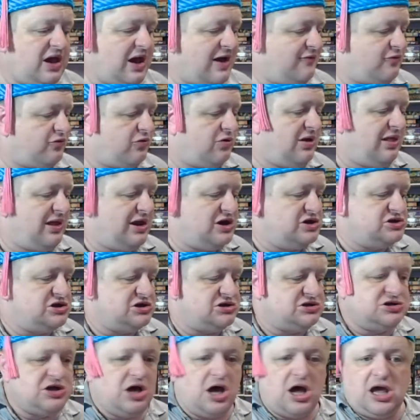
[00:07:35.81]
I've really
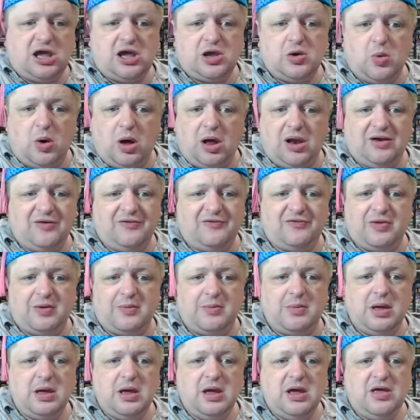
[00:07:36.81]
just taught you all of
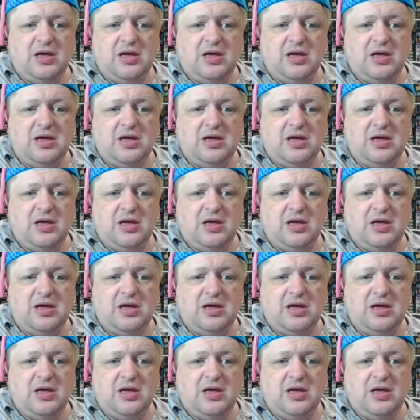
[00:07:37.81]
them.